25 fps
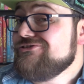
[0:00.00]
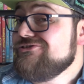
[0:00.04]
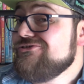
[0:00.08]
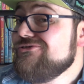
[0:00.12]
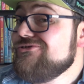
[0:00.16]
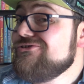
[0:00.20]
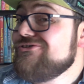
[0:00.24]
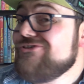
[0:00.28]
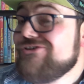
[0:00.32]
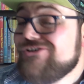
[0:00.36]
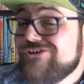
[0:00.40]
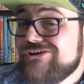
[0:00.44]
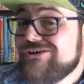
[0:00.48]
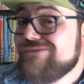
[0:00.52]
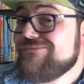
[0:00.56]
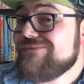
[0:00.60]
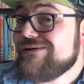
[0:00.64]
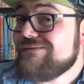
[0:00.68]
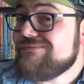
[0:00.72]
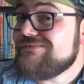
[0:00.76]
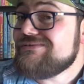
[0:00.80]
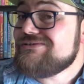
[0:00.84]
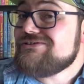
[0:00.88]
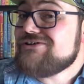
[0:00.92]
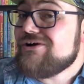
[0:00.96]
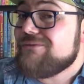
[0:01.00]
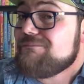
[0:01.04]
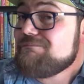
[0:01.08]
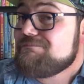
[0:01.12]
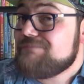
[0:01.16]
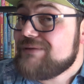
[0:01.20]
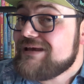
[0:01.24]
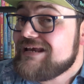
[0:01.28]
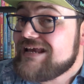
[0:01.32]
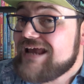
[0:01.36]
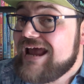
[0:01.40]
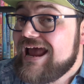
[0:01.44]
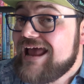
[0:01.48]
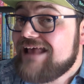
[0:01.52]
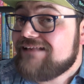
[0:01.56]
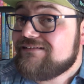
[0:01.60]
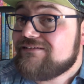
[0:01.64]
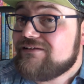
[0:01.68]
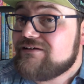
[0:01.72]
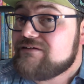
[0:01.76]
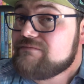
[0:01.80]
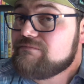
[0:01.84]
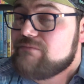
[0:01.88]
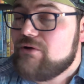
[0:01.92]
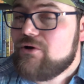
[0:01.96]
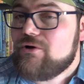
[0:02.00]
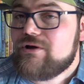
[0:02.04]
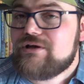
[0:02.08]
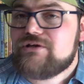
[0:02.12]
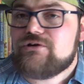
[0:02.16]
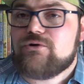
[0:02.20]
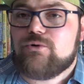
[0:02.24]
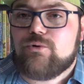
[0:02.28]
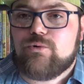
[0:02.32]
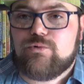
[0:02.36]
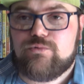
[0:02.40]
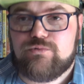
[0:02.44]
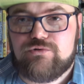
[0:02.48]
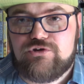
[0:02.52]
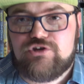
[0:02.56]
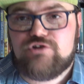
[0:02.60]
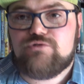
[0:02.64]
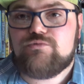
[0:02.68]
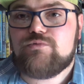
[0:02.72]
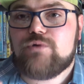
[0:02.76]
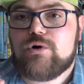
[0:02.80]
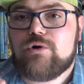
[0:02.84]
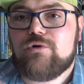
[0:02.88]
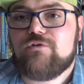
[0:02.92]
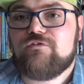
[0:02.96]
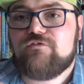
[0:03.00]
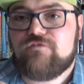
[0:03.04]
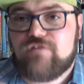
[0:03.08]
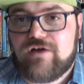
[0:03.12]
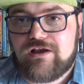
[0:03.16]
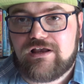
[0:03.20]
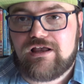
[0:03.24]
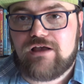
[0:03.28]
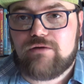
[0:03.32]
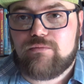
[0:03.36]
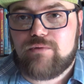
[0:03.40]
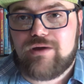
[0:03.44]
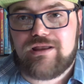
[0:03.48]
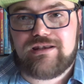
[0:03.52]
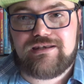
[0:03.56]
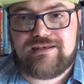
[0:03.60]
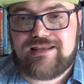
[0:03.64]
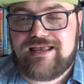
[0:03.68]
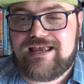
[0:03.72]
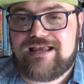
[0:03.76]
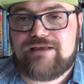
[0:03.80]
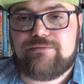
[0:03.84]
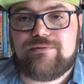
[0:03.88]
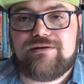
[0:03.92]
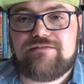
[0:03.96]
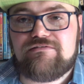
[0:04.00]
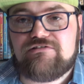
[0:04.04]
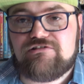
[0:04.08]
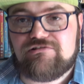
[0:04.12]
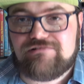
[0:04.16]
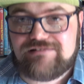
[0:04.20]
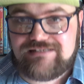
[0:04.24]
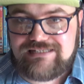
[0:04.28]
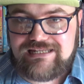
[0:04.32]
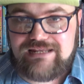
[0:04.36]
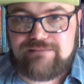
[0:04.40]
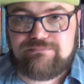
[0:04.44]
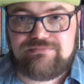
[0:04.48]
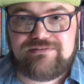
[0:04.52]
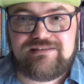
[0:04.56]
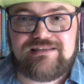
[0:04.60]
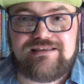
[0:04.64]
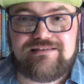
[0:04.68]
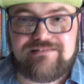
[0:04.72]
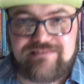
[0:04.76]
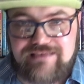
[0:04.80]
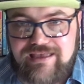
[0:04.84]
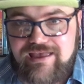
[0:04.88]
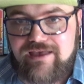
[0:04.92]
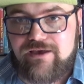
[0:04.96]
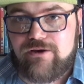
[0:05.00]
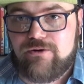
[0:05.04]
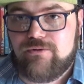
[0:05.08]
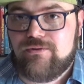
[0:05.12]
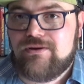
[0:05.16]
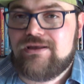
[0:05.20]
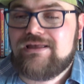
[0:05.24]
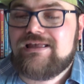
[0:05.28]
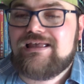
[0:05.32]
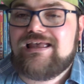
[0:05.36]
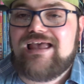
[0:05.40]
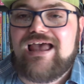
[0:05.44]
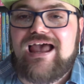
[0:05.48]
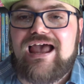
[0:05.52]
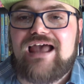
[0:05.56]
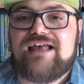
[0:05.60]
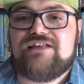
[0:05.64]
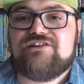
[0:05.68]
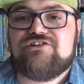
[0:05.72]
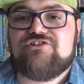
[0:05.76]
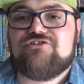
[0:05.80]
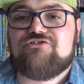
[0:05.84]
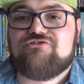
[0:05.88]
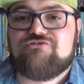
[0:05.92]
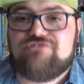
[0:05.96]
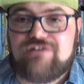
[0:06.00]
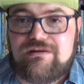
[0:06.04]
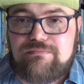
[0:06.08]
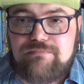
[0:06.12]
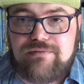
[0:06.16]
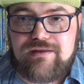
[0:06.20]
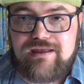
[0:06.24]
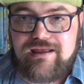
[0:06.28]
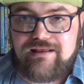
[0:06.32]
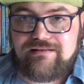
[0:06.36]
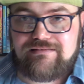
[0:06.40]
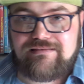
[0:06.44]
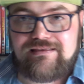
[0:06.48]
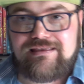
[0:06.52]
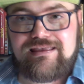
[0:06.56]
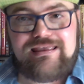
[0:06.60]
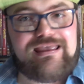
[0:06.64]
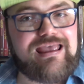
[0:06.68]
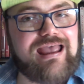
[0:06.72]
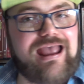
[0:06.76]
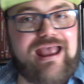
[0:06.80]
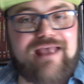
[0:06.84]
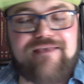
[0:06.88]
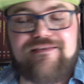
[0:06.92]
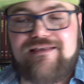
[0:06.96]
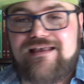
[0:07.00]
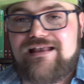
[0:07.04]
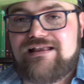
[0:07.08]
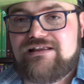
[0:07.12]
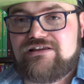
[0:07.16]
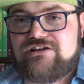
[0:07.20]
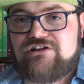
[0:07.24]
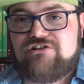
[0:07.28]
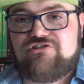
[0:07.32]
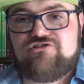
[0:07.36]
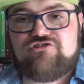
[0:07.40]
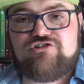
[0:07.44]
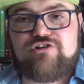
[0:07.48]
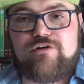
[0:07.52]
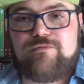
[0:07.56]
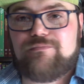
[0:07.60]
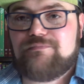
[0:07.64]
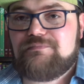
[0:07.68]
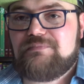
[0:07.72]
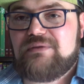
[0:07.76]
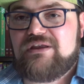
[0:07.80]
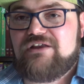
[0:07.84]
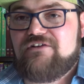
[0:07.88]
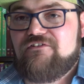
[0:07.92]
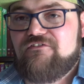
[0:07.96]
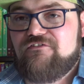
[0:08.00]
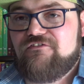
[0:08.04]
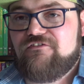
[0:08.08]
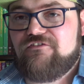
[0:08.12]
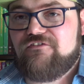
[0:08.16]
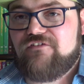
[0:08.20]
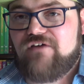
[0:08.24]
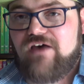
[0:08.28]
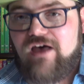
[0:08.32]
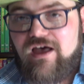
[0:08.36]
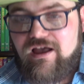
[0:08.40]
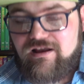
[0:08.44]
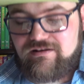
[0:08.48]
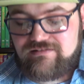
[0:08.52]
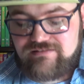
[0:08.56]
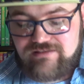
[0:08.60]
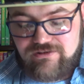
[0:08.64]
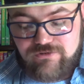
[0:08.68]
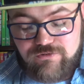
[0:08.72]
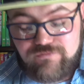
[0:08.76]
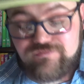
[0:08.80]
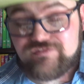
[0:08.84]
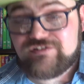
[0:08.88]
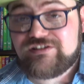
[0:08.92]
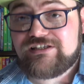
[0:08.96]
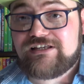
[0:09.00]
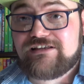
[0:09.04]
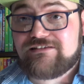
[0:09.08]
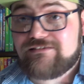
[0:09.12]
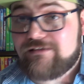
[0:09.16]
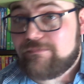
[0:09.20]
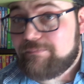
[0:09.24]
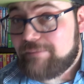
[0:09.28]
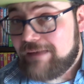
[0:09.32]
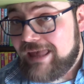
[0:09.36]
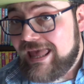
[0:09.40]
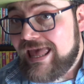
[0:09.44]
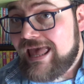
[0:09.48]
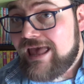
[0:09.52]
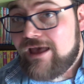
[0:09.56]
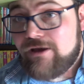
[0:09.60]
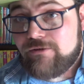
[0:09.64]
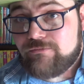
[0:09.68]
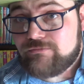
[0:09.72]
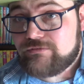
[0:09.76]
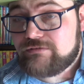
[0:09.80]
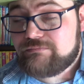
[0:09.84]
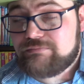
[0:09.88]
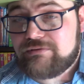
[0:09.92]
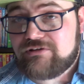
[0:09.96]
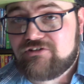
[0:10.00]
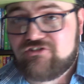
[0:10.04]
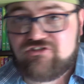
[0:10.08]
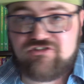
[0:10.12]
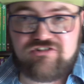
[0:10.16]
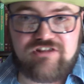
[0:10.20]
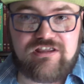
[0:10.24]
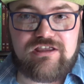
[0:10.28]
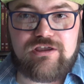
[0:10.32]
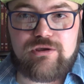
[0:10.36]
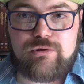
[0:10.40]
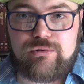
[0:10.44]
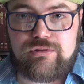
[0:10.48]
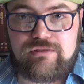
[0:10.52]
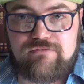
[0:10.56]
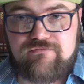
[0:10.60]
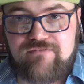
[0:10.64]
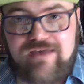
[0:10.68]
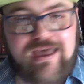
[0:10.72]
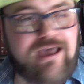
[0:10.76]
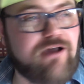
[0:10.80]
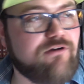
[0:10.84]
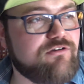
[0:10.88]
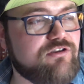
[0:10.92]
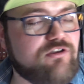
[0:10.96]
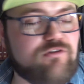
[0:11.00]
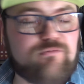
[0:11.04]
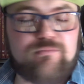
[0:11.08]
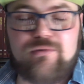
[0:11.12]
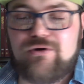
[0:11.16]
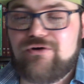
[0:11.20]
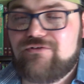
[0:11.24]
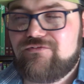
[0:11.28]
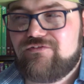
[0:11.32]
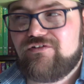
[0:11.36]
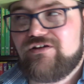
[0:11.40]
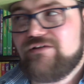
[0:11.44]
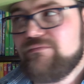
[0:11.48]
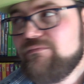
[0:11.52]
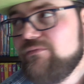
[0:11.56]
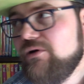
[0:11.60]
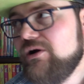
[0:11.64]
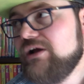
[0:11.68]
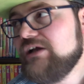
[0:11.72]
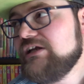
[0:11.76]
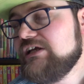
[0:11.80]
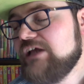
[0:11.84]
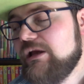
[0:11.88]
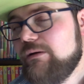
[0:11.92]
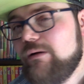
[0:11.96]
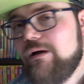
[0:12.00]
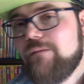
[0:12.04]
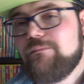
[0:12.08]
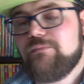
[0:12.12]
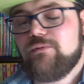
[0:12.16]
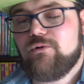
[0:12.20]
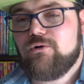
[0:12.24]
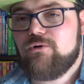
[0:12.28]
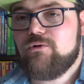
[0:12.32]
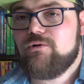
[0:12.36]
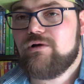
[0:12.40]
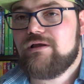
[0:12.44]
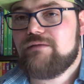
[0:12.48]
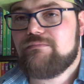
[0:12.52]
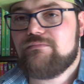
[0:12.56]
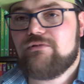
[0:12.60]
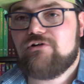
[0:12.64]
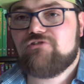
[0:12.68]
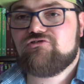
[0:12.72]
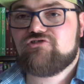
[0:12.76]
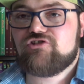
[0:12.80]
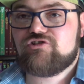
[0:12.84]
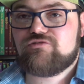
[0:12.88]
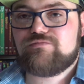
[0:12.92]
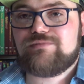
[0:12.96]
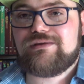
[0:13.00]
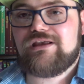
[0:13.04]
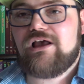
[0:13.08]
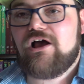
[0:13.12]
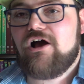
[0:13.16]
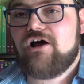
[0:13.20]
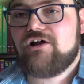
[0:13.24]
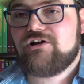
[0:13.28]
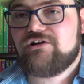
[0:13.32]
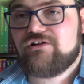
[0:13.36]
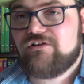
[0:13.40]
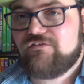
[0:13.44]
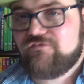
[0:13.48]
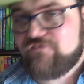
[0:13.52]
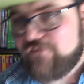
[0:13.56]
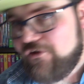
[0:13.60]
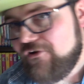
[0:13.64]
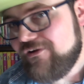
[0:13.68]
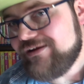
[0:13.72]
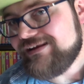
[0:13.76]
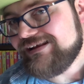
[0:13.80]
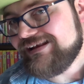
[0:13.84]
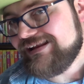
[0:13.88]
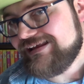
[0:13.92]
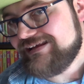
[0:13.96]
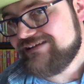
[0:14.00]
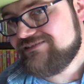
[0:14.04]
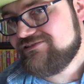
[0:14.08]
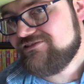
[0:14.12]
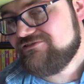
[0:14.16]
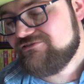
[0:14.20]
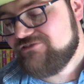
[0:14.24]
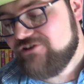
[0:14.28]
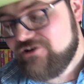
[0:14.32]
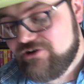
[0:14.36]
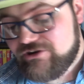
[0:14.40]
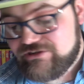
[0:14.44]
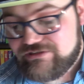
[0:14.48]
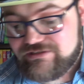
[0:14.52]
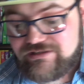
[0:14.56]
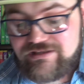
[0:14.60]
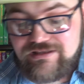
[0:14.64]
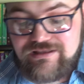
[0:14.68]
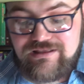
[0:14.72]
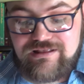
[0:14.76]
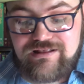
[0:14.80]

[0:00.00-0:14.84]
You'll whether you got big hands like mine or you will fuck up one day where you're tipsy as hell and you'll rip it and then you'll just be fucked. obviously it's a pound, but still the value of it might go up or it might just be harder to find later on.